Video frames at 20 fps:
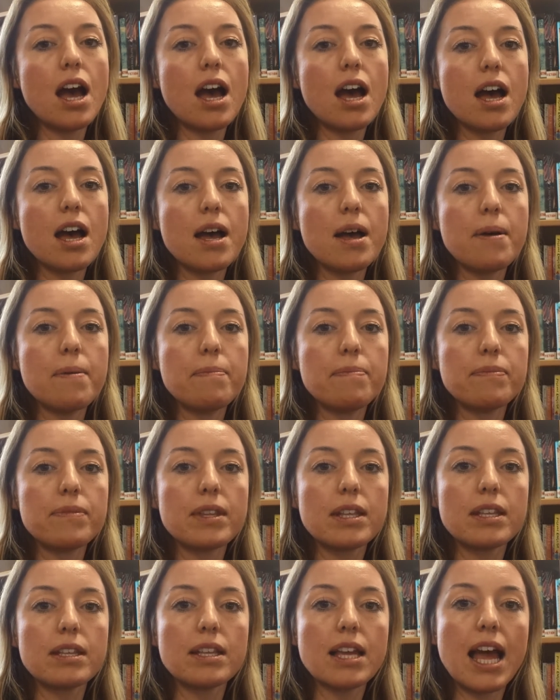
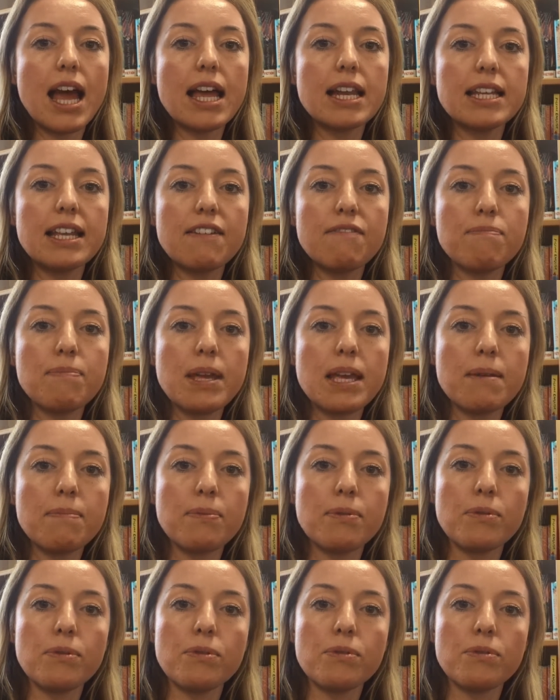and give
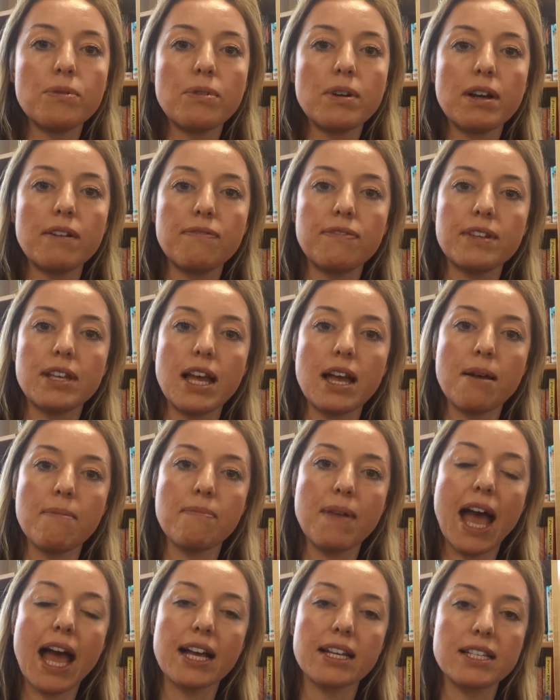people
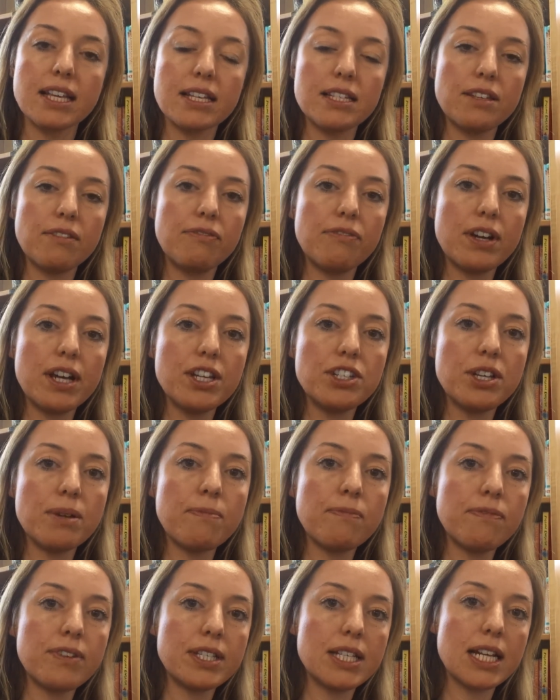access to free
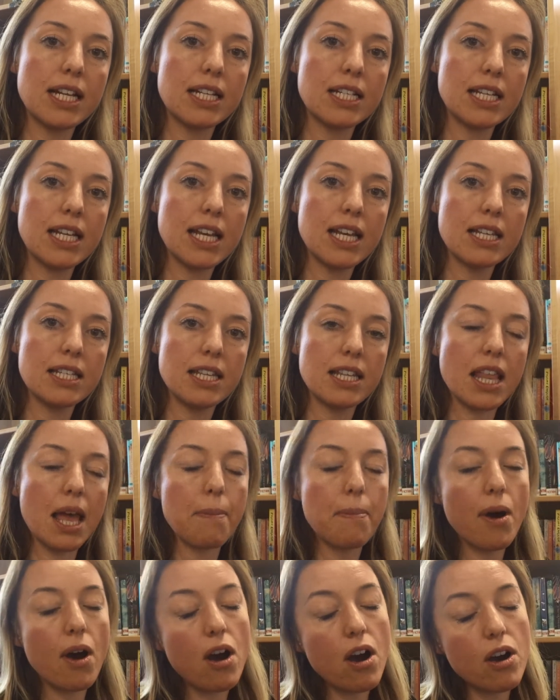gym facilities in
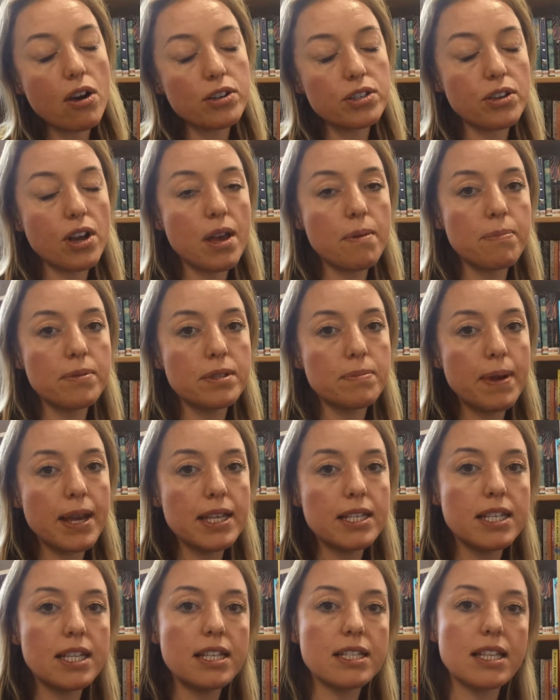their parks or open
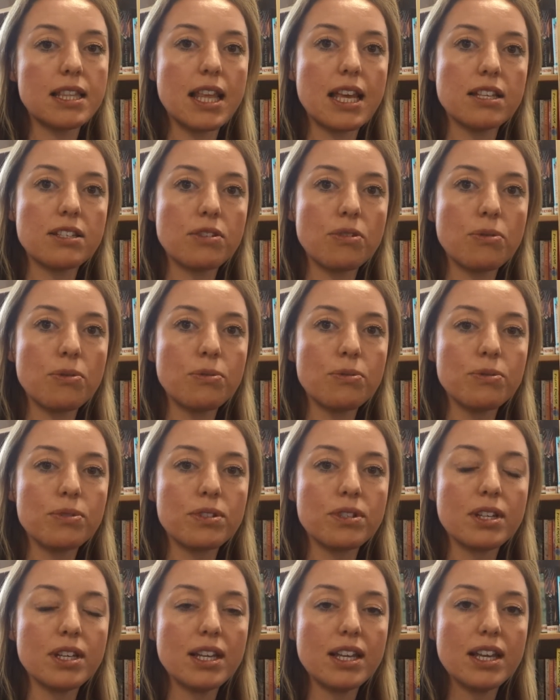spaces in their
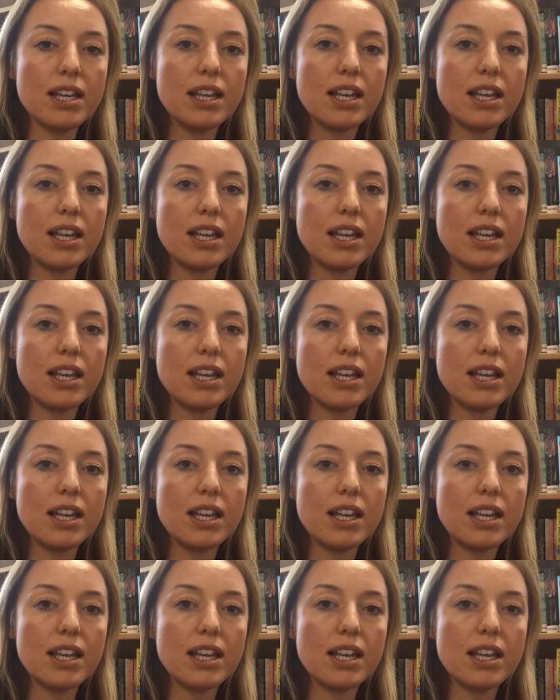schools.